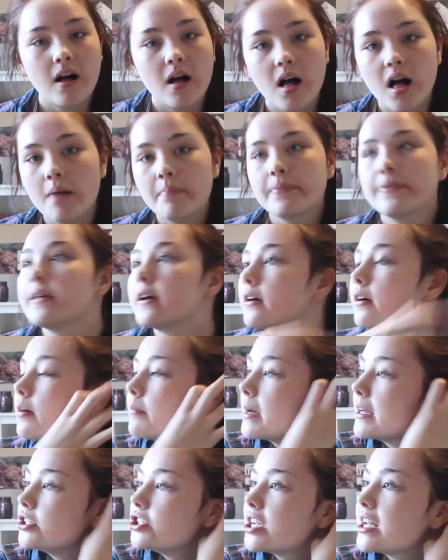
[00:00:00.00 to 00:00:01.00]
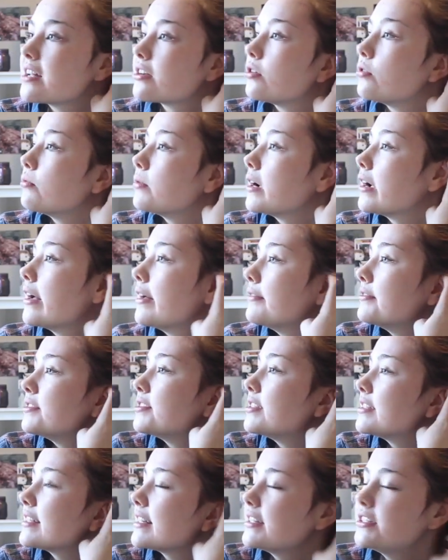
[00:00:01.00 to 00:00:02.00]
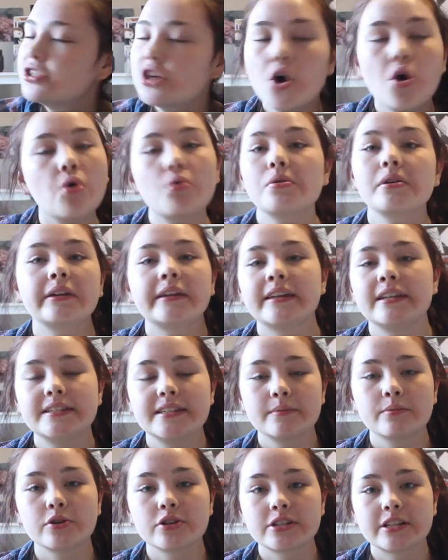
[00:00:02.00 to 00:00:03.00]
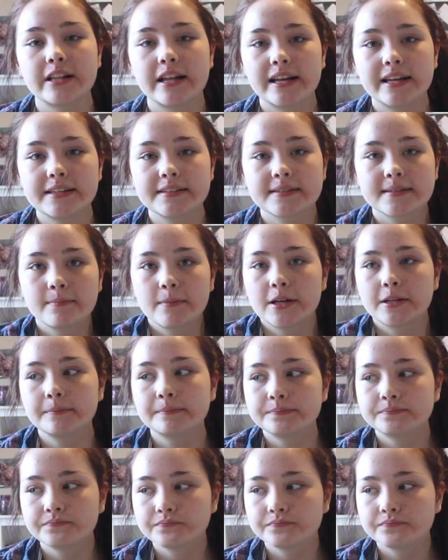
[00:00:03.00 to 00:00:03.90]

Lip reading: up there on my channel where I was just like totally depersonalized, but